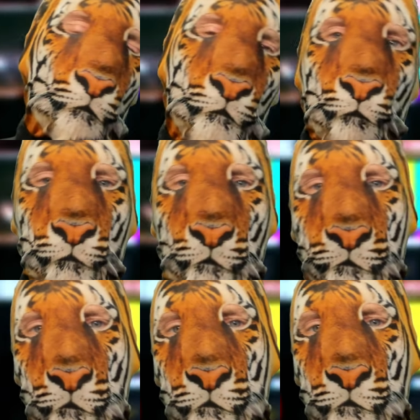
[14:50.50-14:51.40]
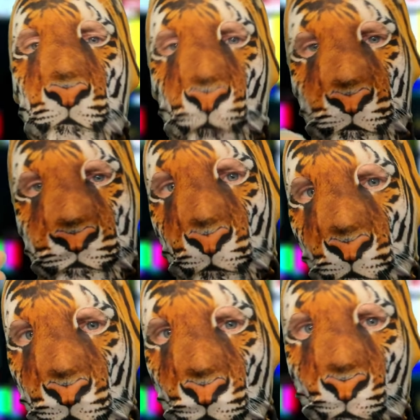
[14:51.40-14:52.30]
we'll try and get it exactly
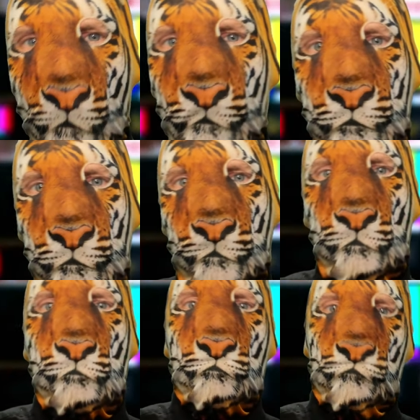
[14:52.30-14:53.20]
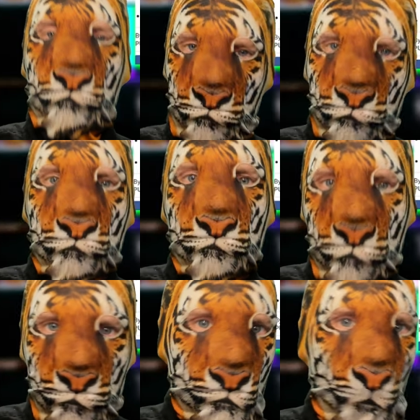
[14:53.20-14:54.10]
what you want.
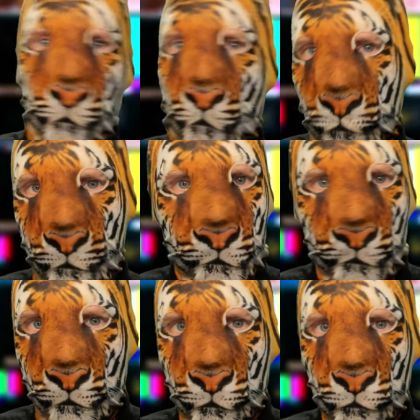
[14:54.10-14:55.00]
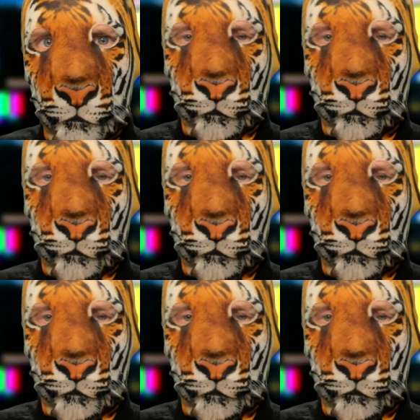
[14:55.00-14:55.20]
No problem. Anything else?